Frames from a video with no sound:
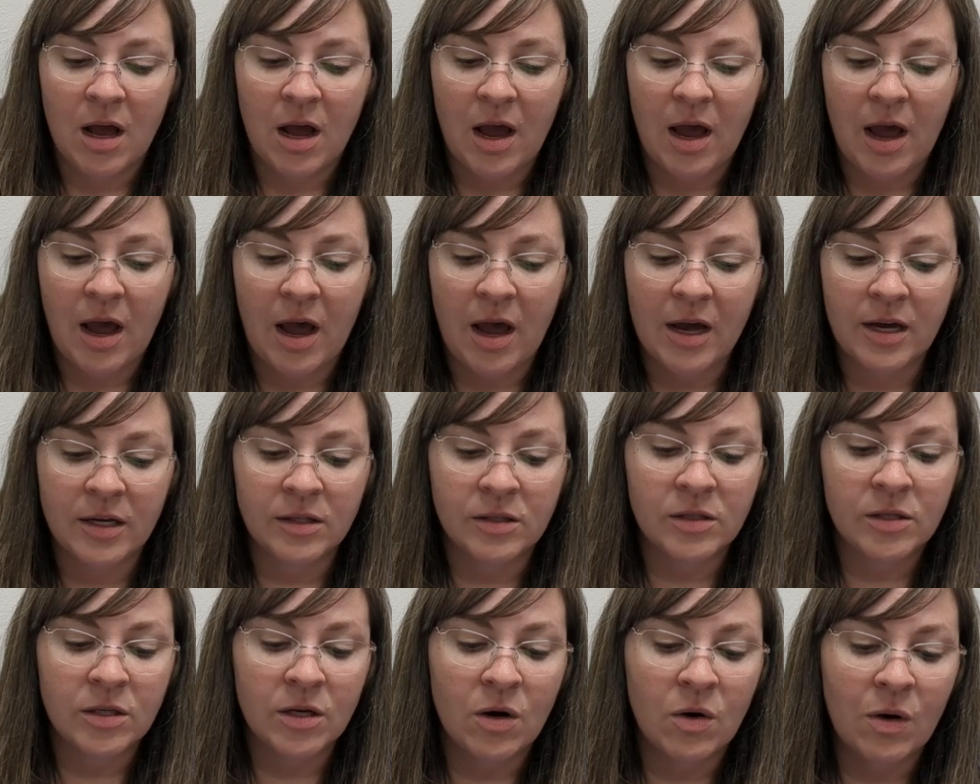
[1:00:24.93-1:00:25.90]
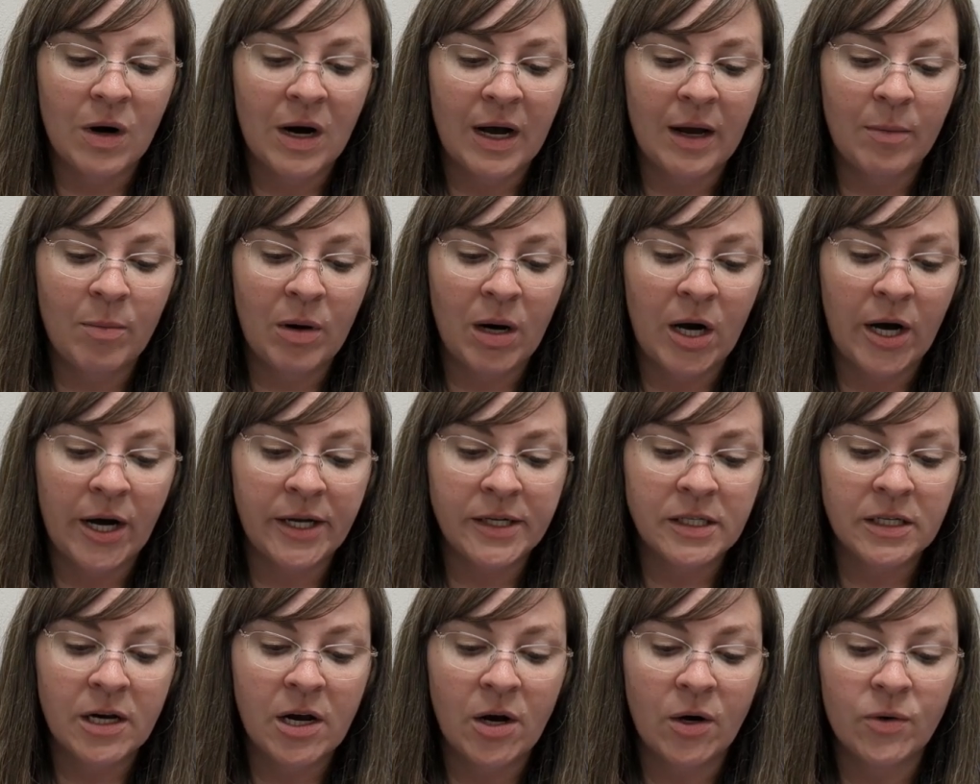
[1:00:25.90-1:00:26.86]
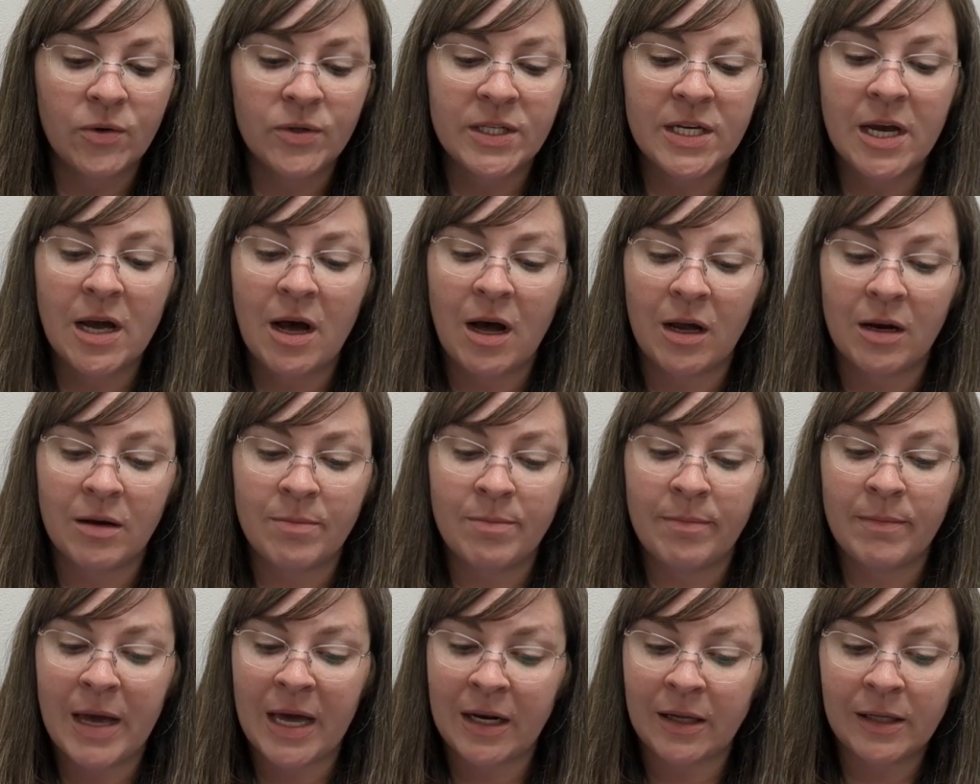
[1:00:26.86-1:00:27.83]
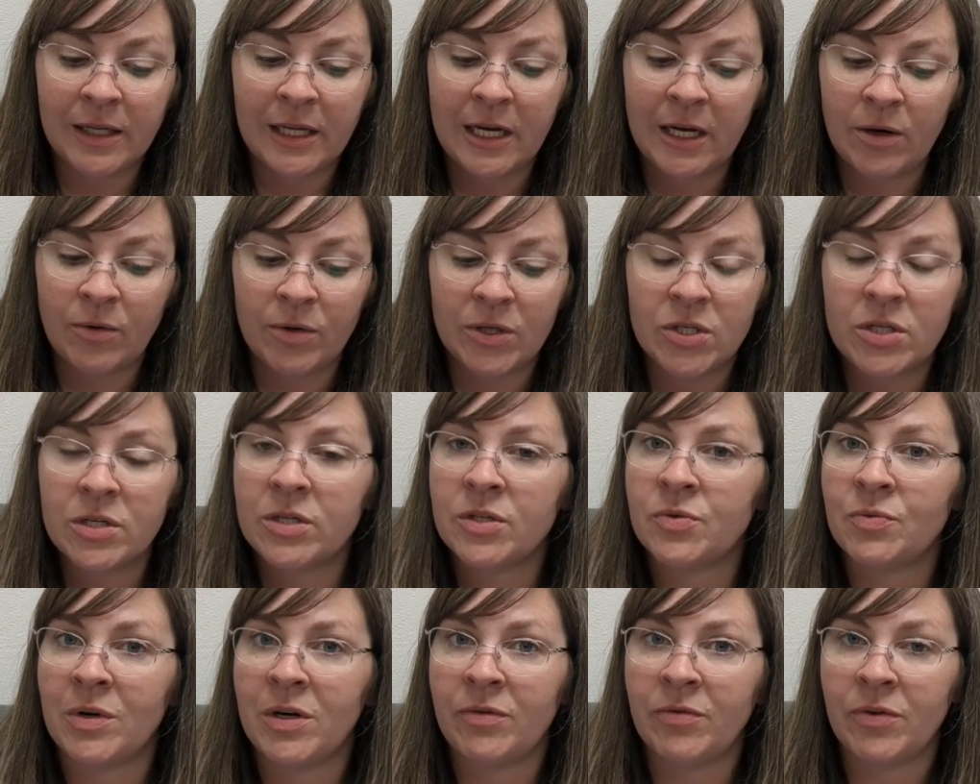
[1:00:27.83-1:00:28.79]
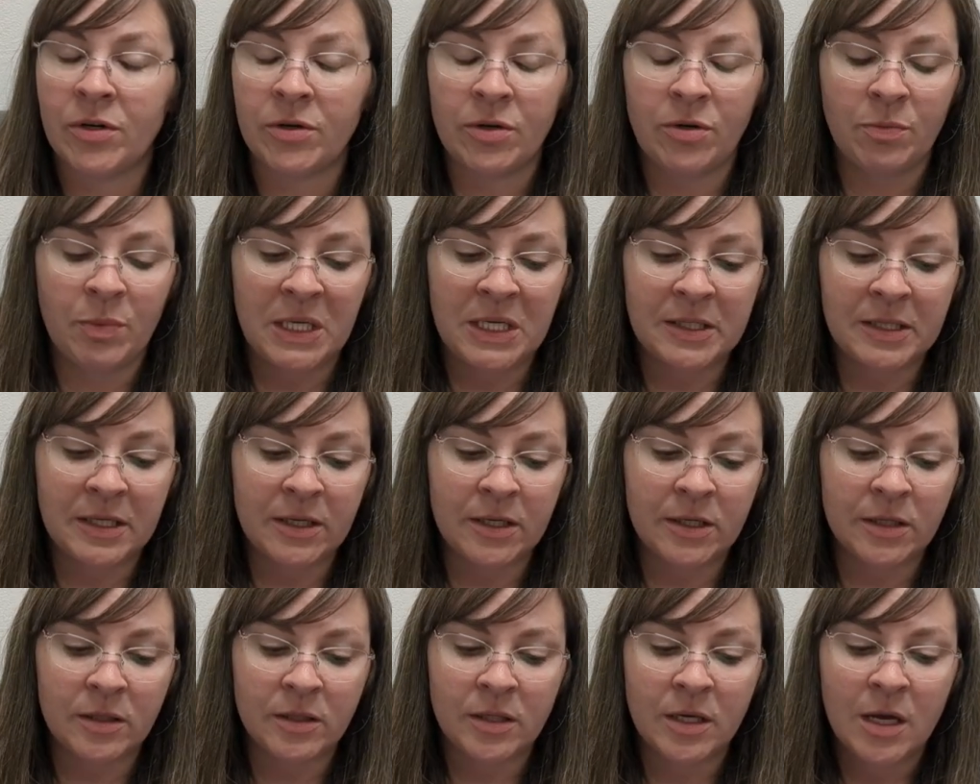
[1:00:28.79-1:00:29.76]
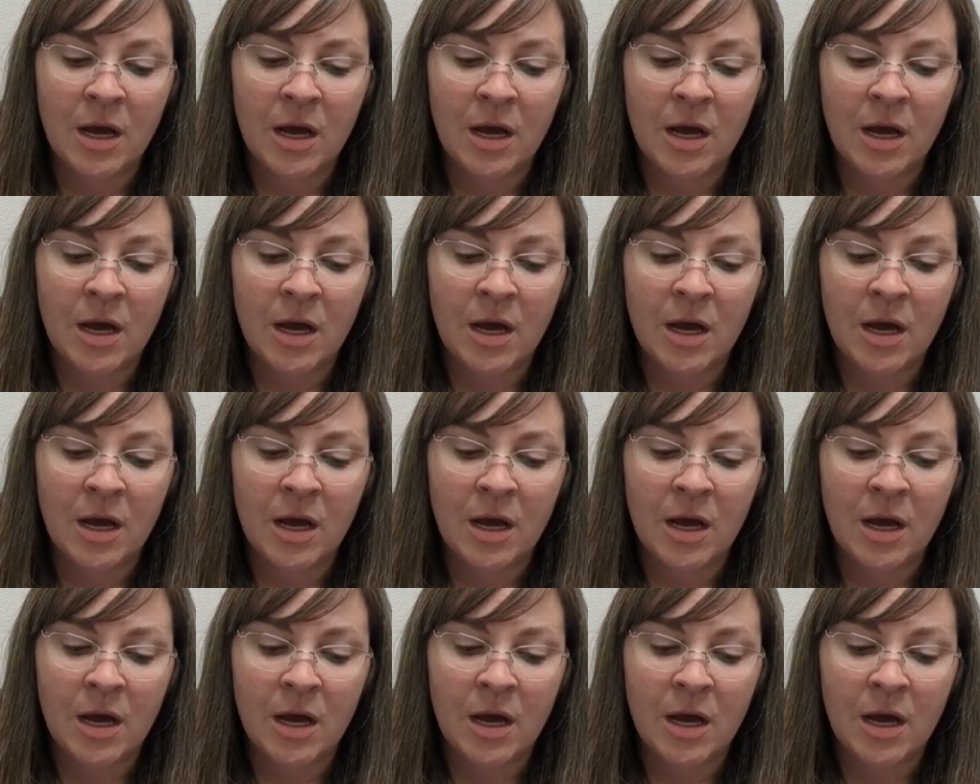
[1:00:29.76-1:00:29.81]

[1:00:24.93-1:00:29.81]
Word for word: And so I bought Cozy Autumn Medley, which is one of her new pieces.